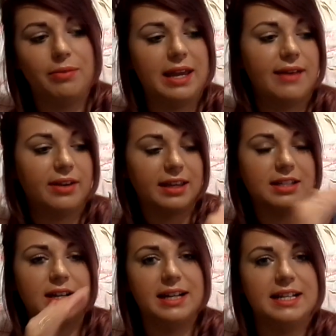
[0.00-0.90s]
we have like a
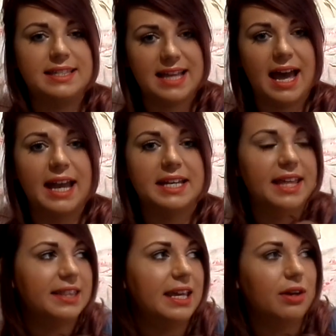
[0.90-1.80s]
tiny stand
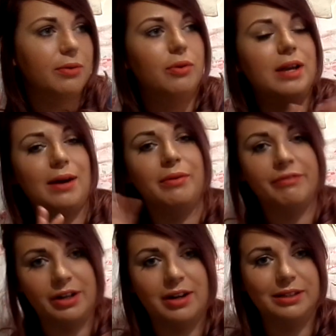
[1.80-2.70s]
and they go all out with
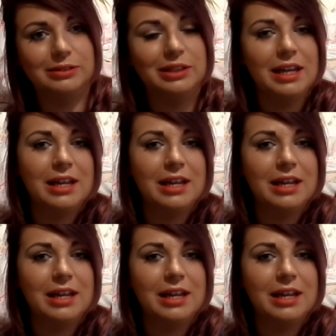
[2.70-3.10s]
an aisle,